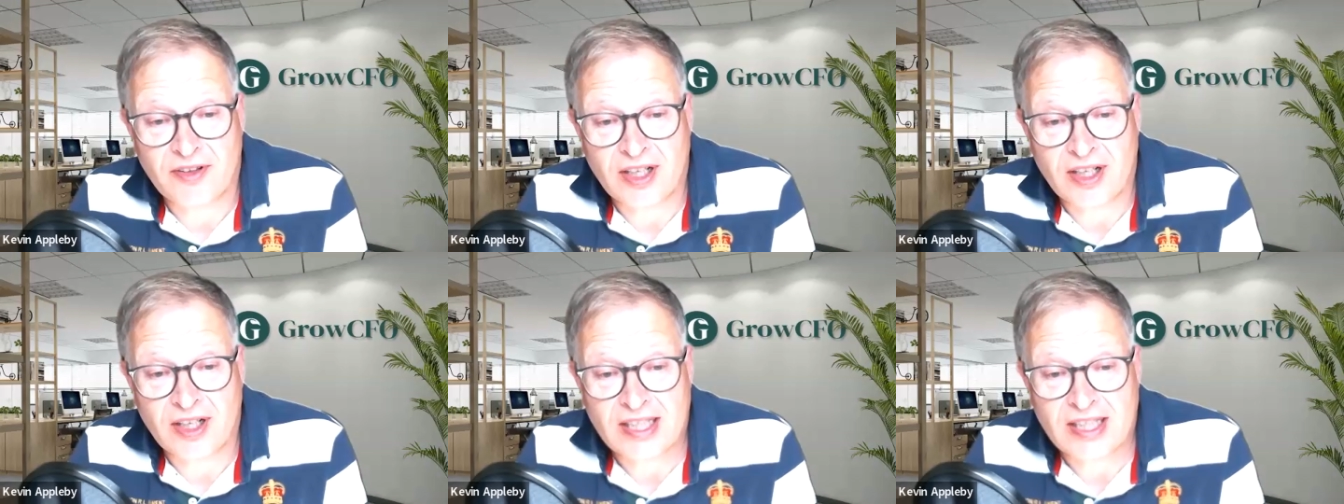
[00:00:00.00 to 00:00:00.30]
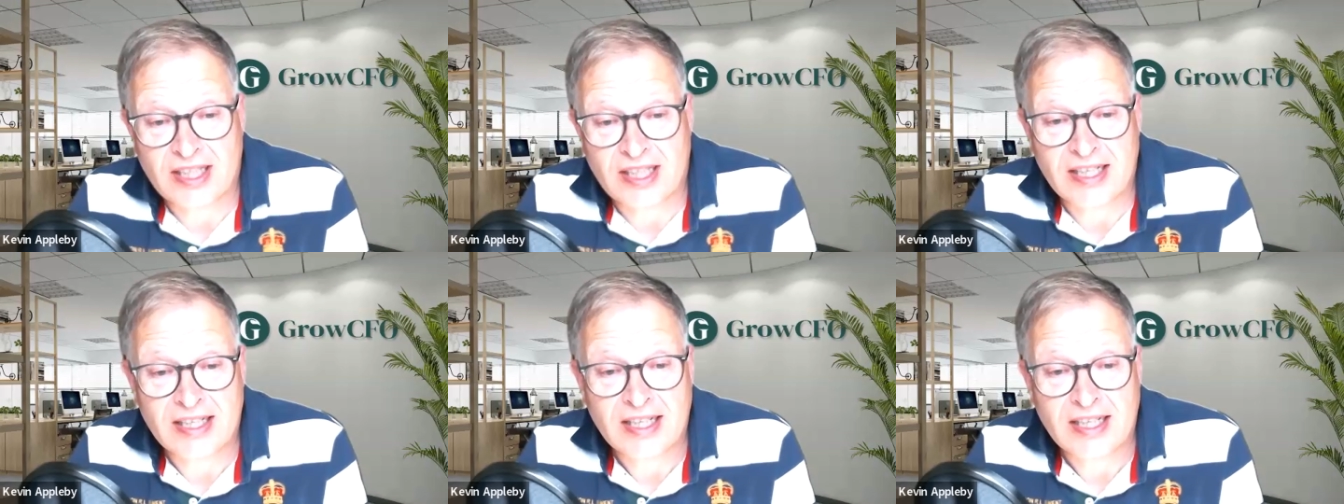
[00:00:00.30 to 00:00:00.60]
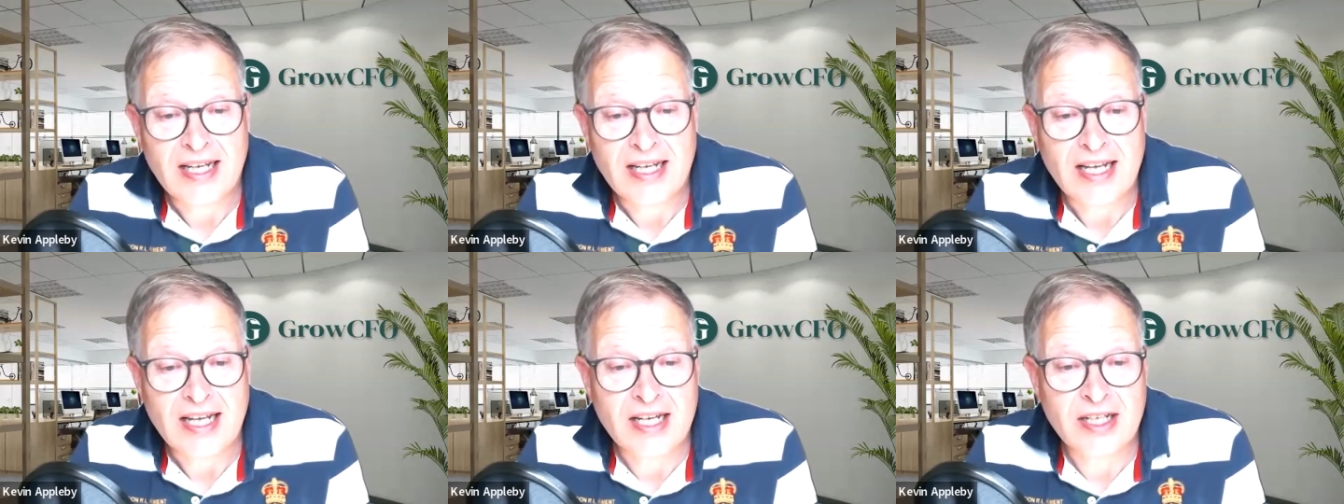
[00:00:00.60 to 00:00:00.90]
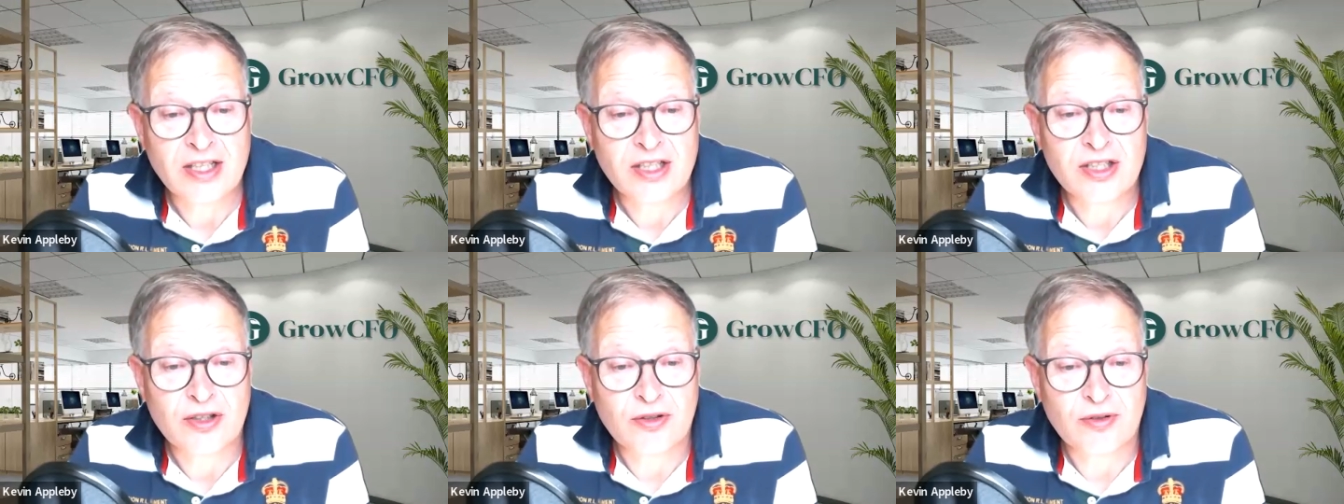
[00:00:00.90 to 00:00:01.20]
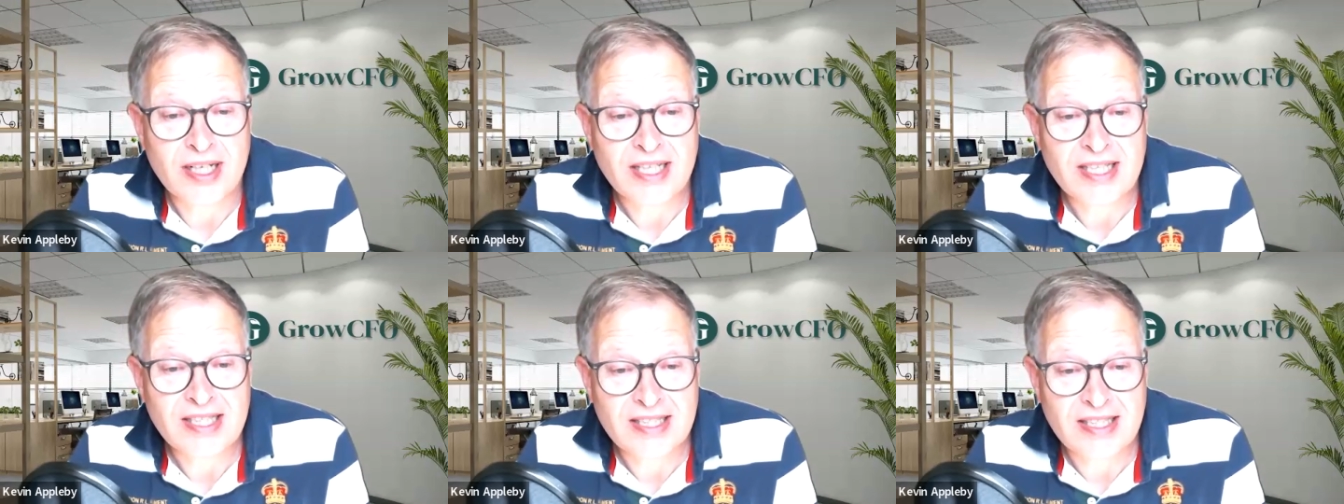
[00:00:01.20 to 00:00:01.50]
to find the
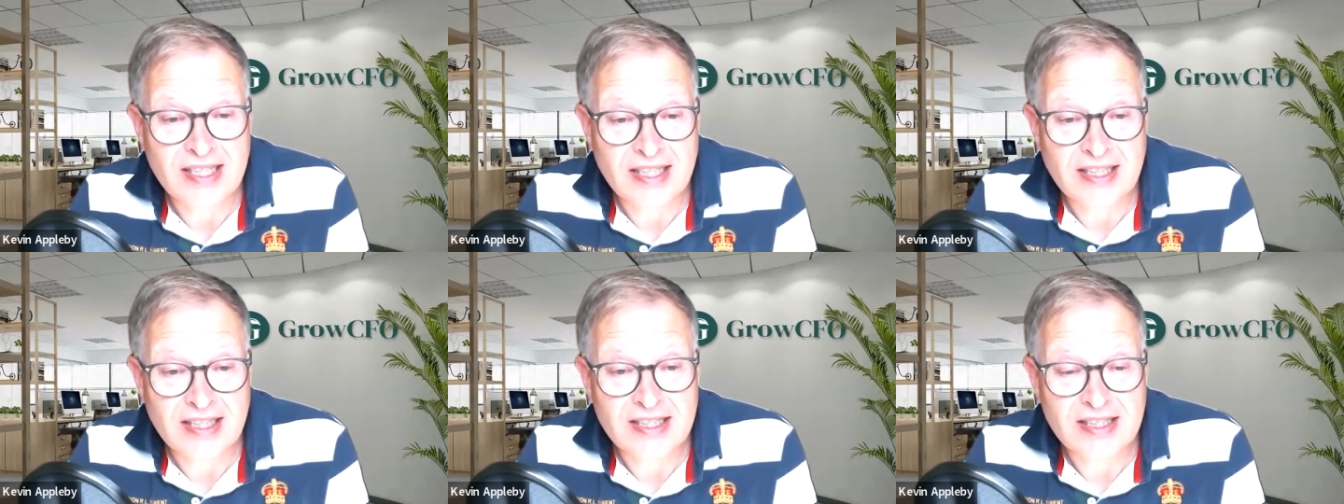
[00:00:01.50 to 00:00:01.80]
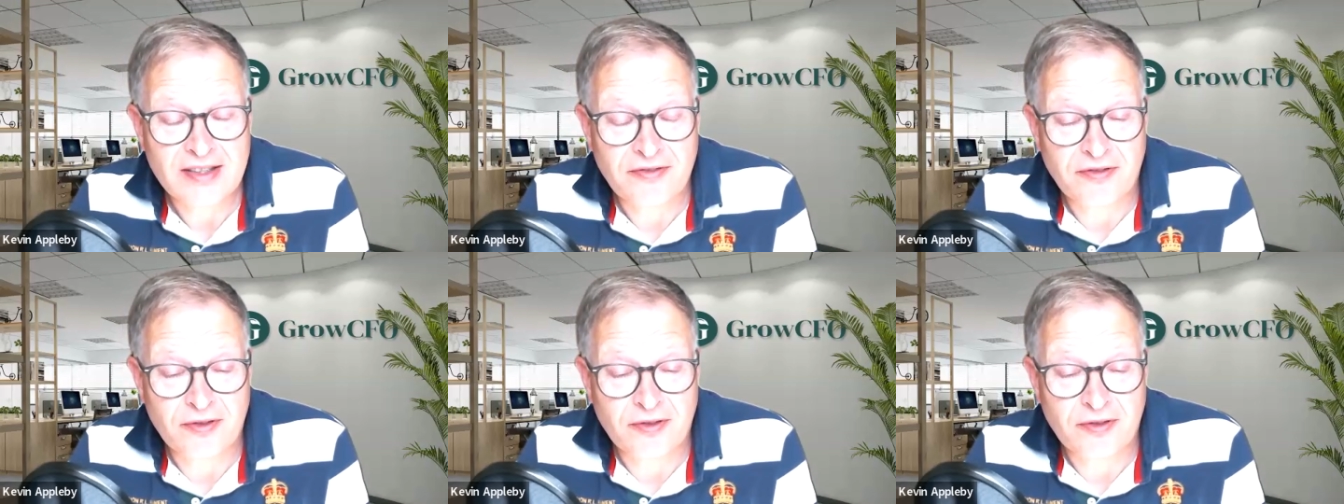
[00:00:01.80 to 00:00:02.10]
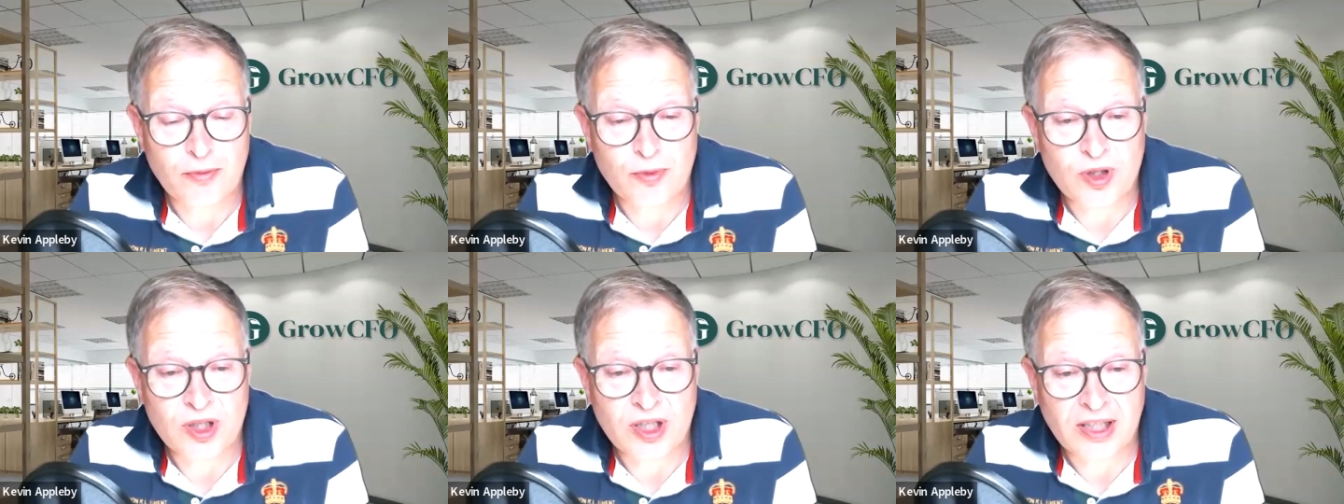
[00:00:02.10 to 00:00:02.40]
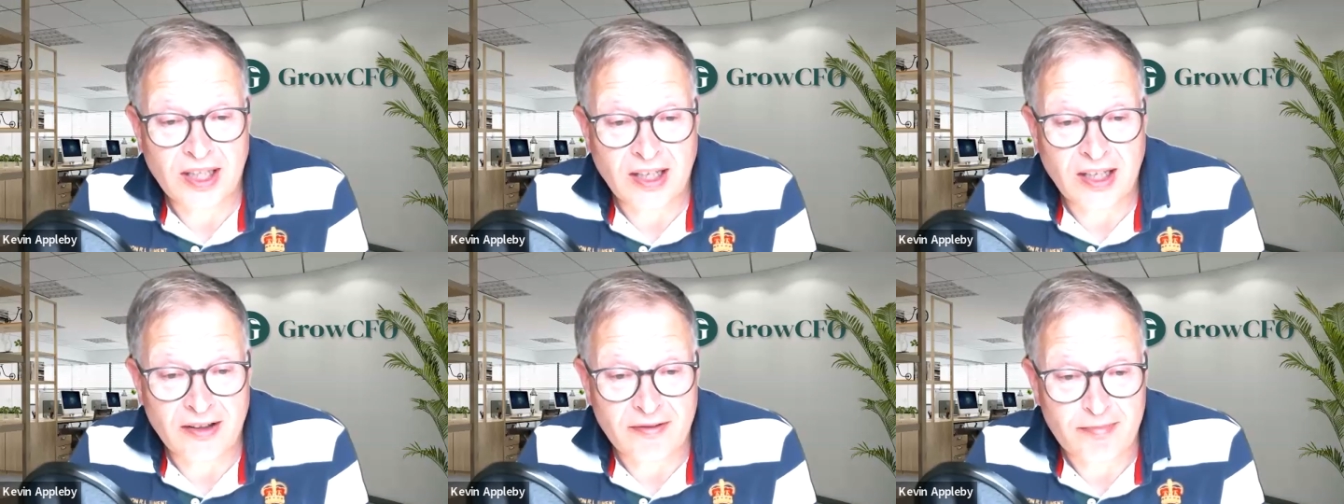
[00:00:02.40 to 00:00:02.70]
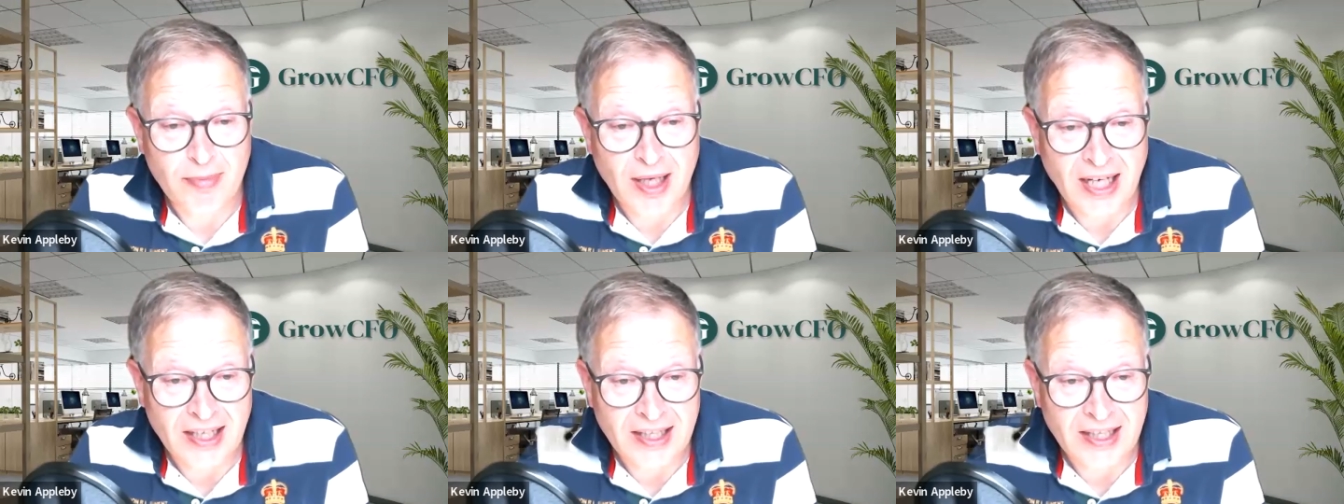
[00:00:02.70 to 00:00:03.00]
interesting different
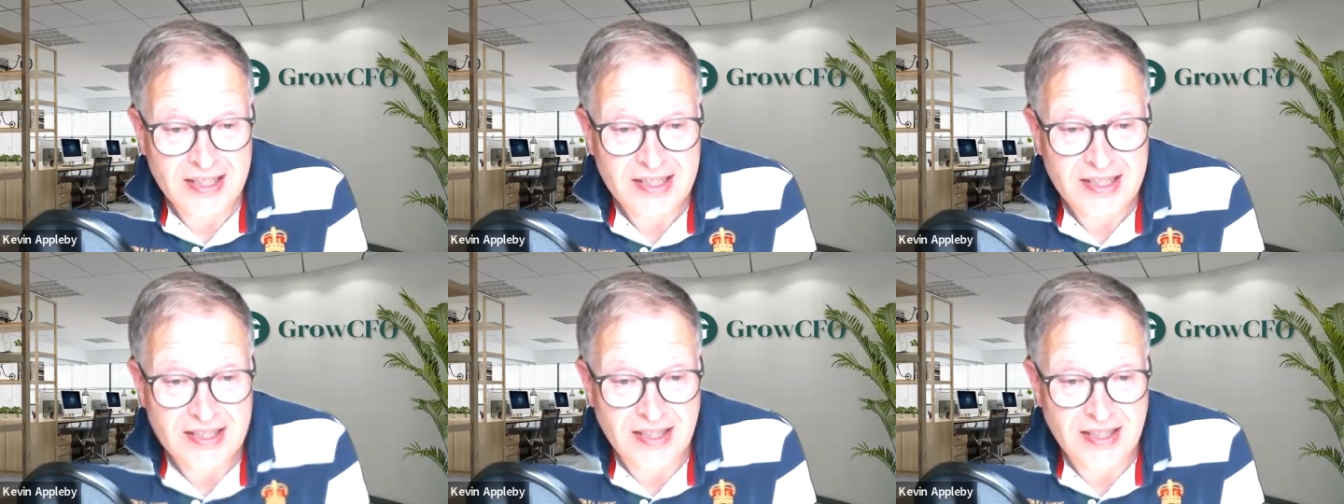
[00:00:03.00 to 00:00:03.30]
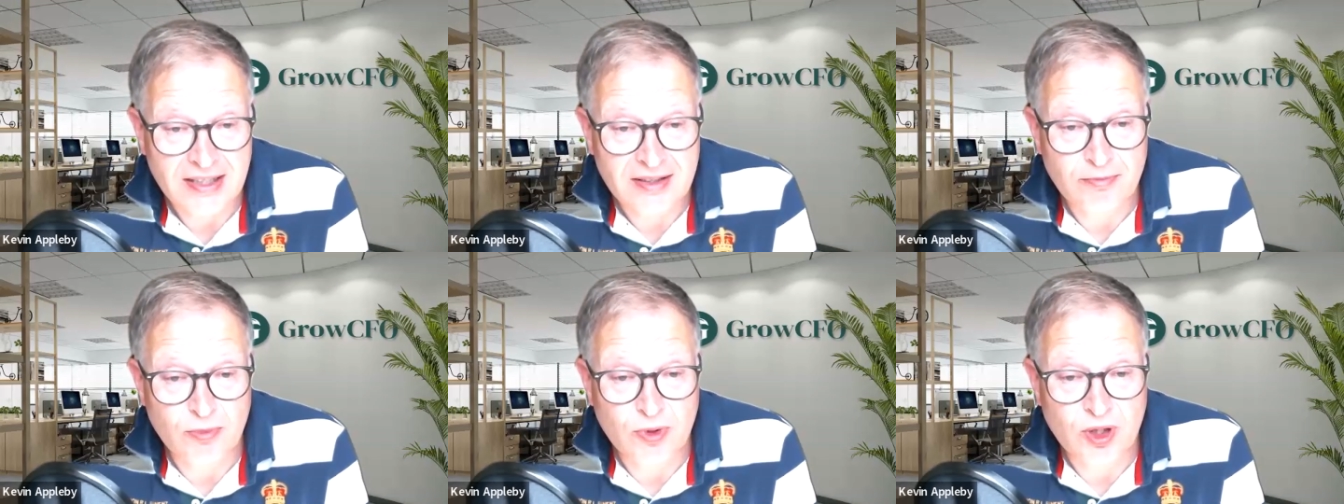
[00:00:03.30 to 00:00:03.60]
work-life balance that